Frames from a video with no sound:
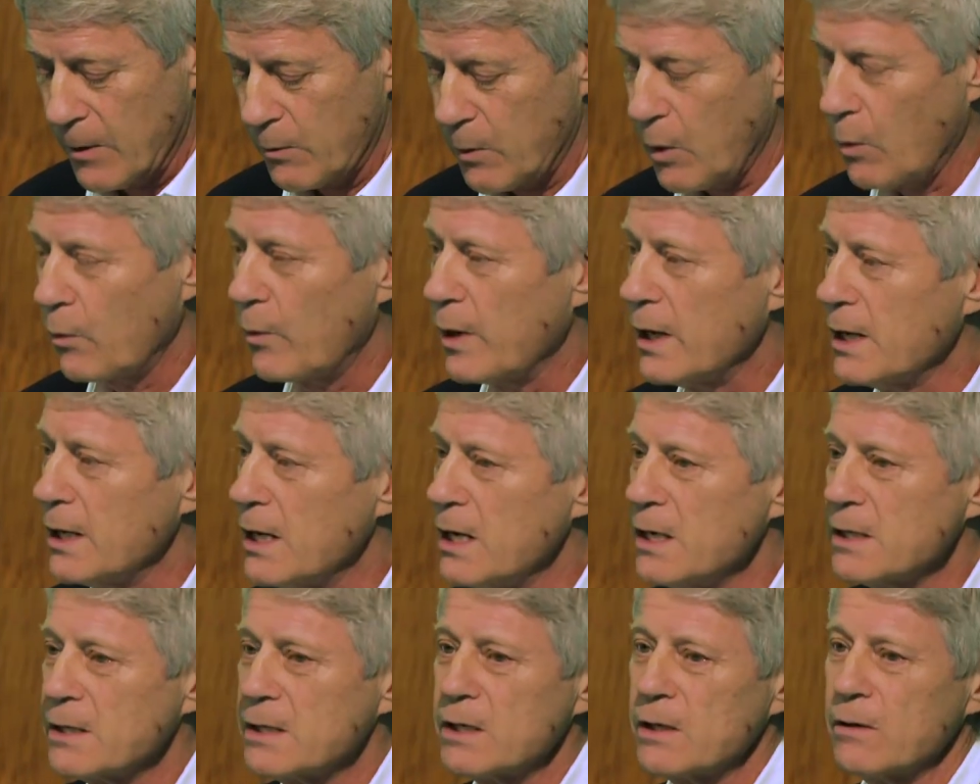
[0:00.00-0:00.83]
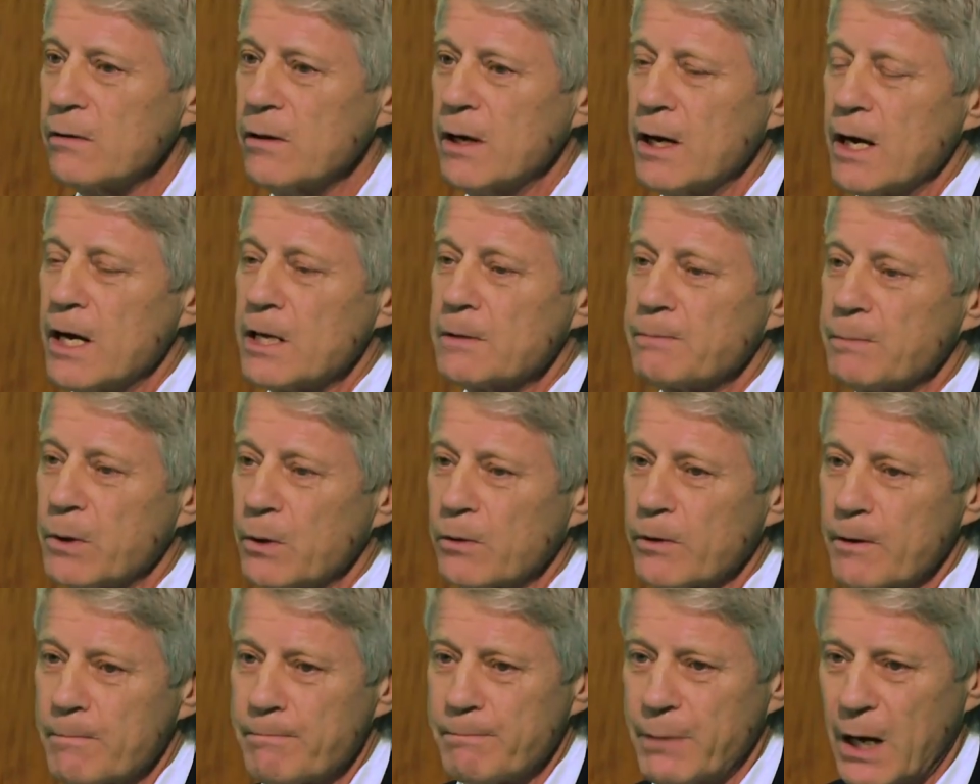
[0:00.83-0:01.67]
What we need to do is
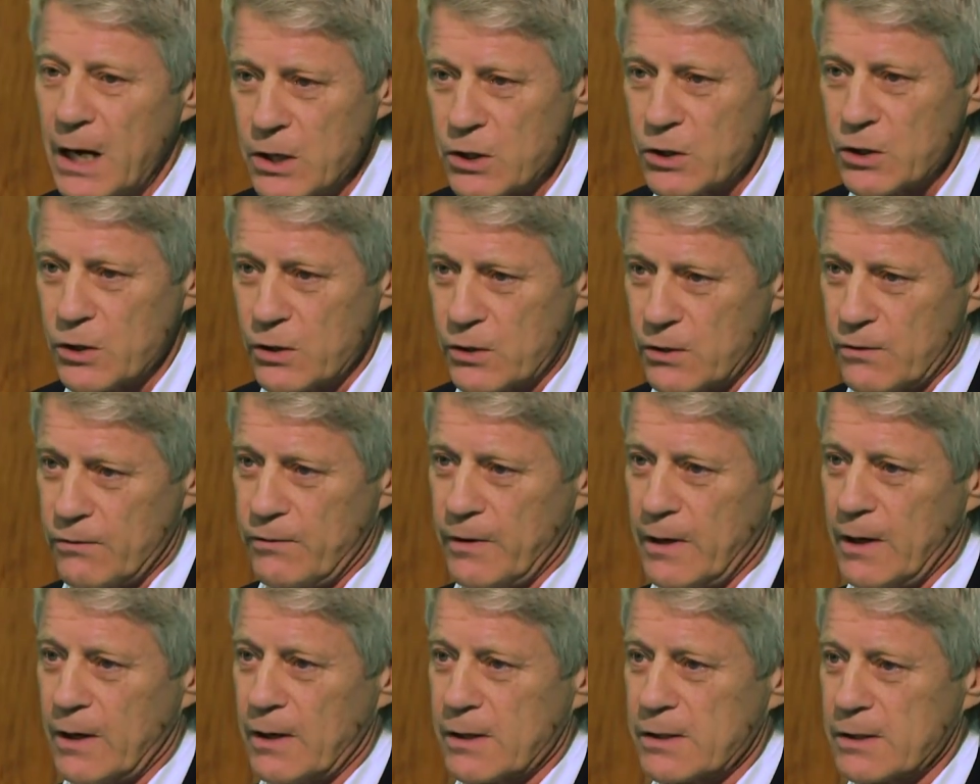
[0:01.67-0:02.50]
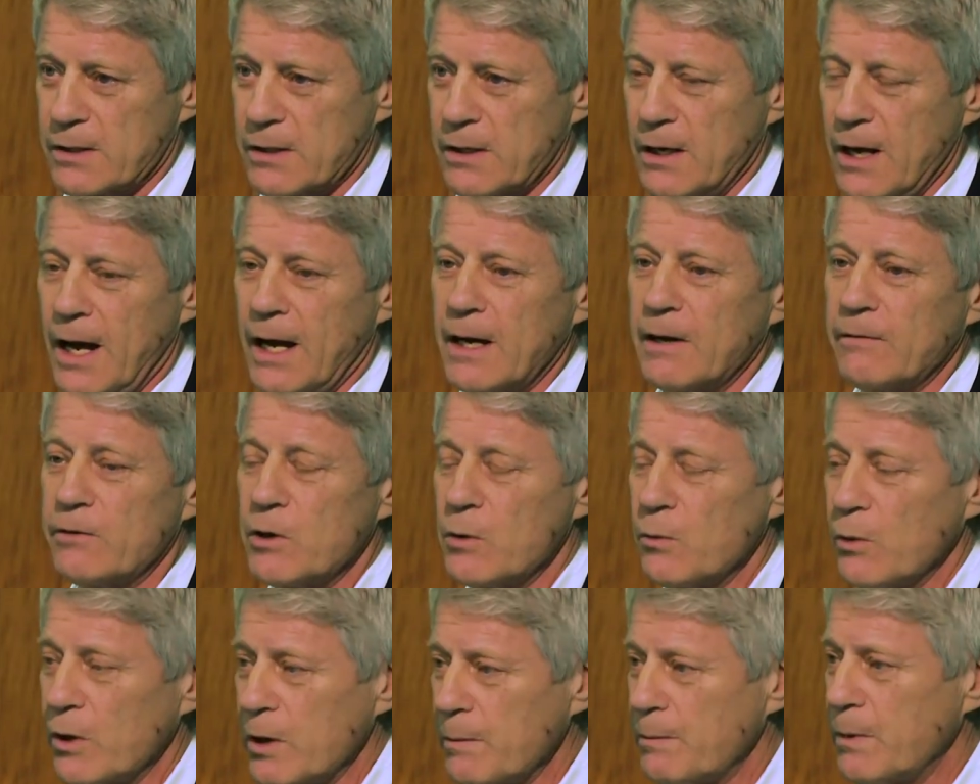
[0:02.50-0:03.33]
put the patients first. And if
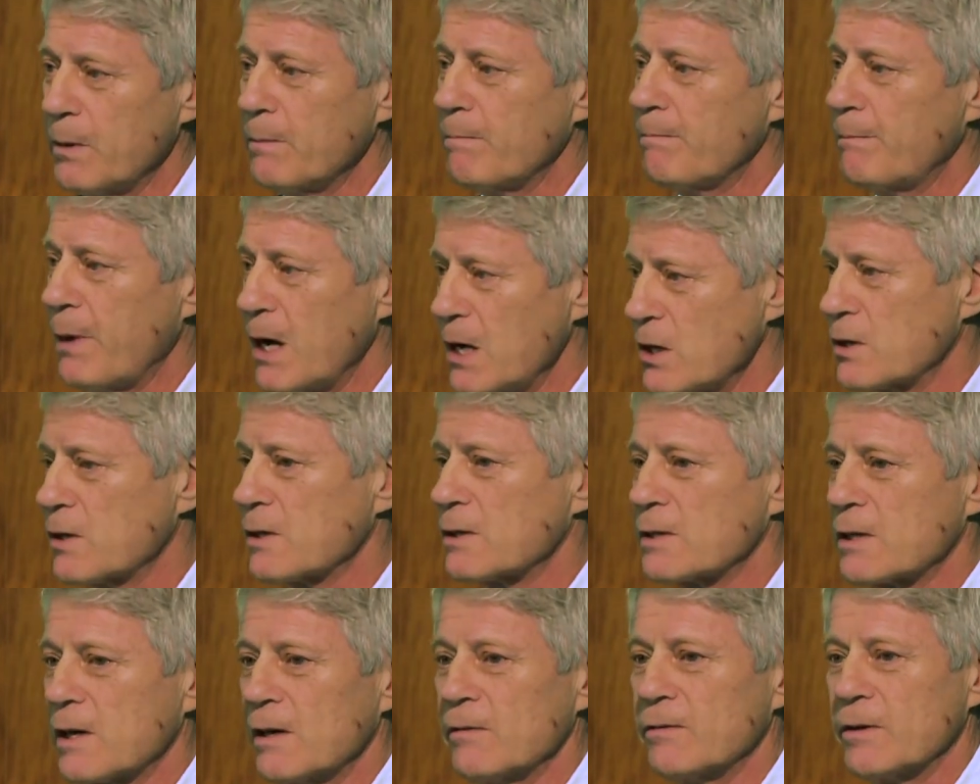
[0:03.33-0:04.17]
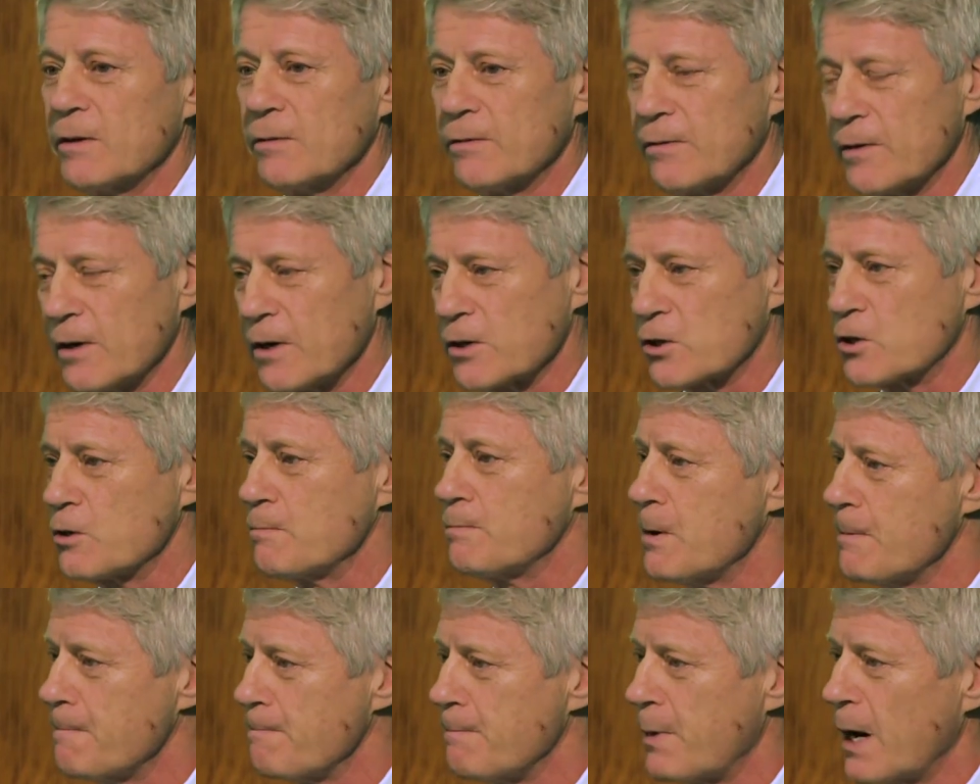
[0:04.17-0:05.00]
you want to put patient safety first, you
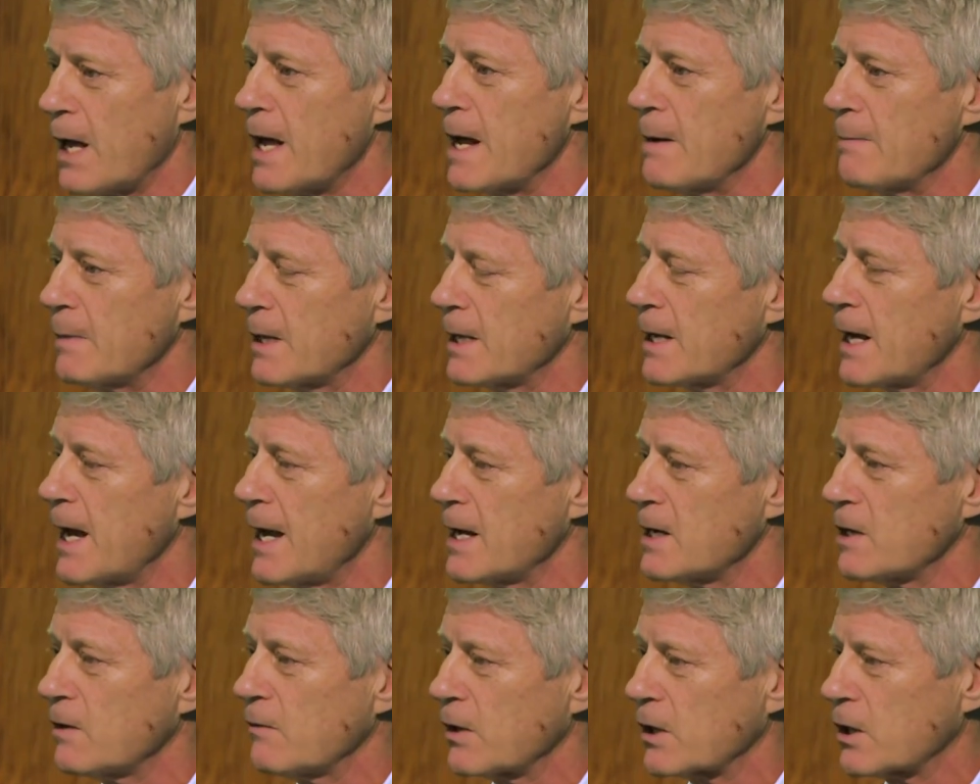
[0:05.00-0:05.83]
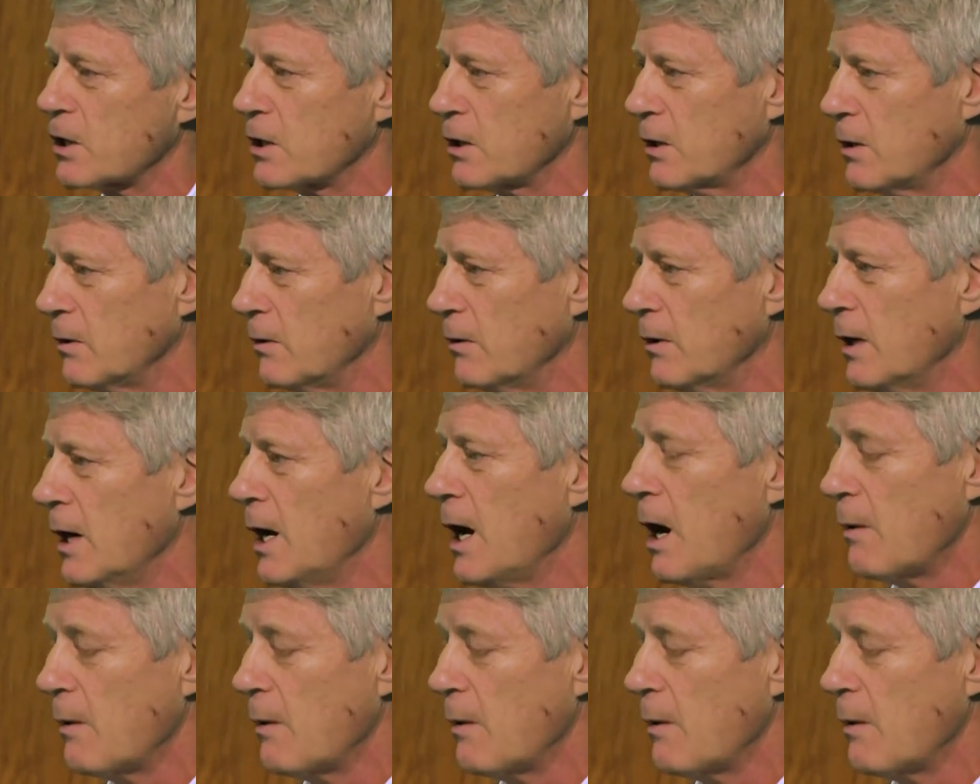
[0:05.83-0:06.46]
put blame at the end of the queue.